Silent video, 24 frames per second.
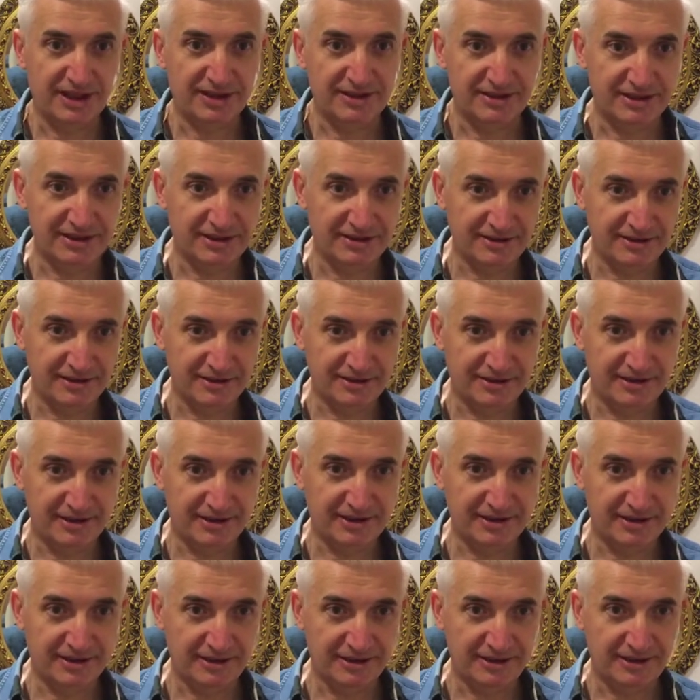
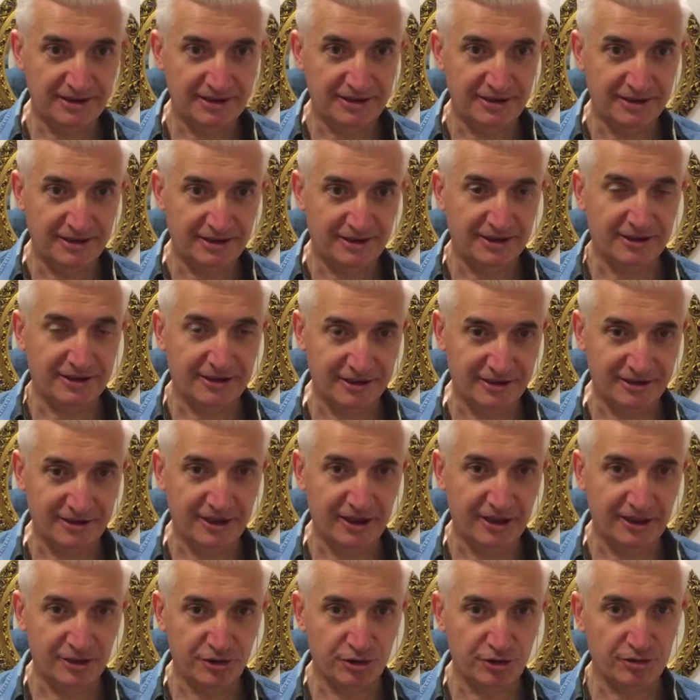identity in
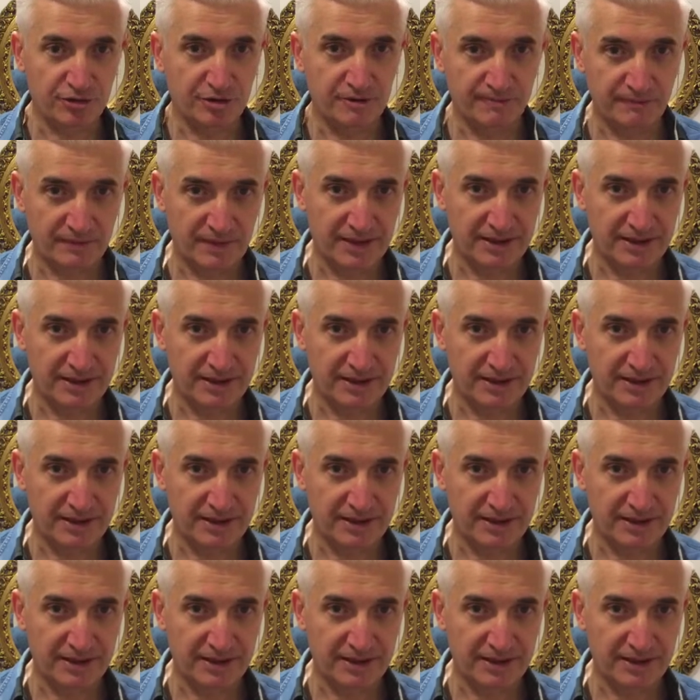architecture,